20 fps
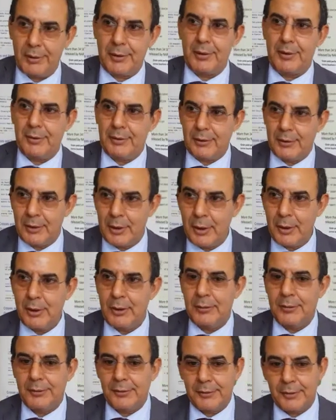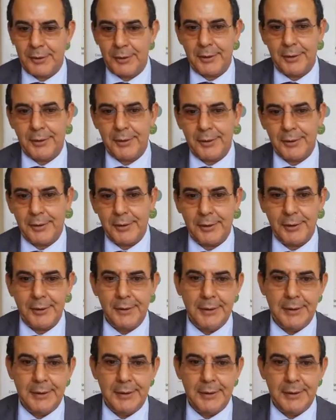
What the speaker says: There's a lot of